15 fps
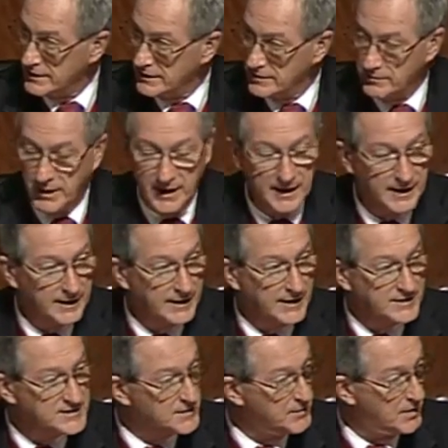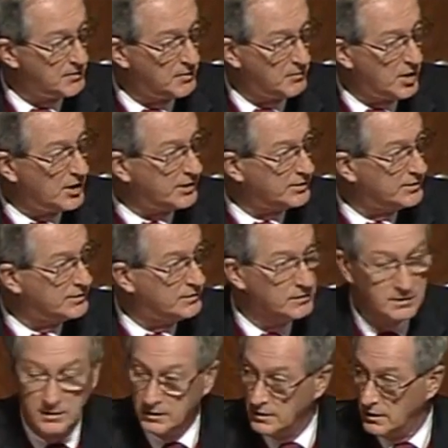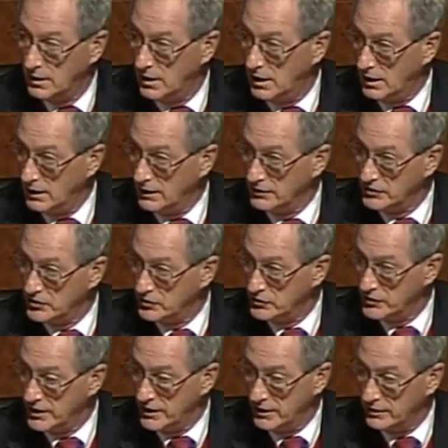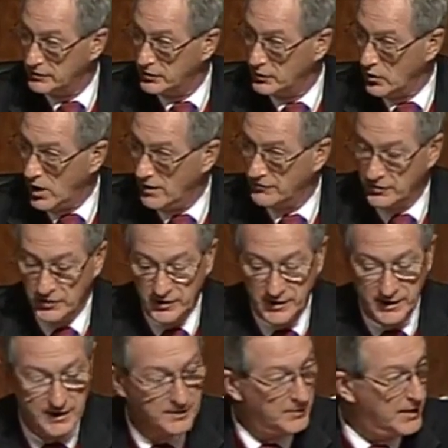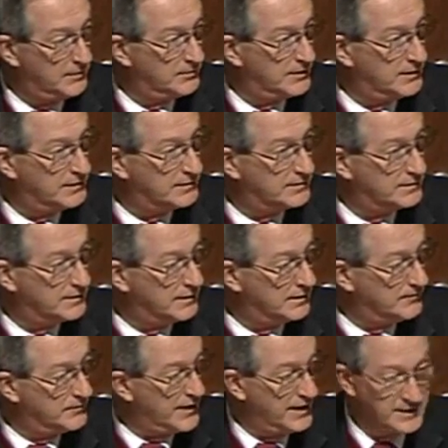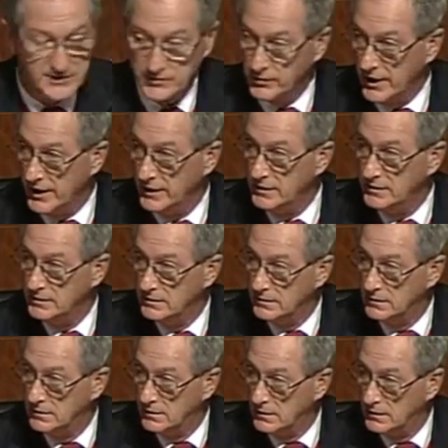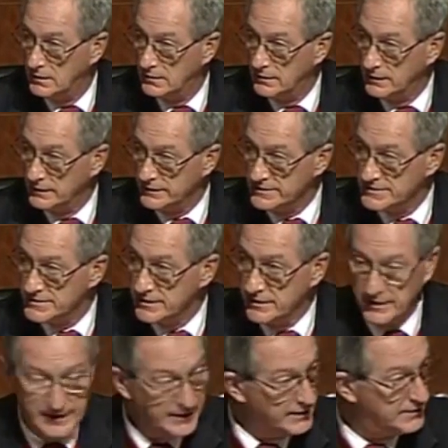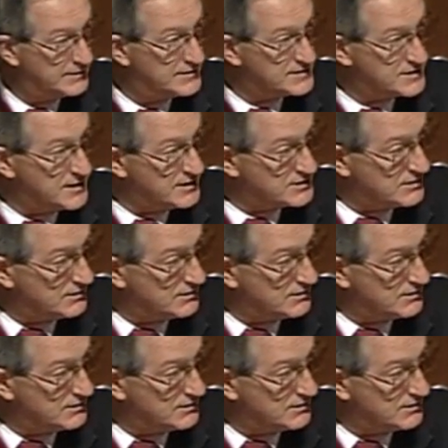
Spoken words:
by Councilmember Markert, to offer the amendment as read. Is there any discussion?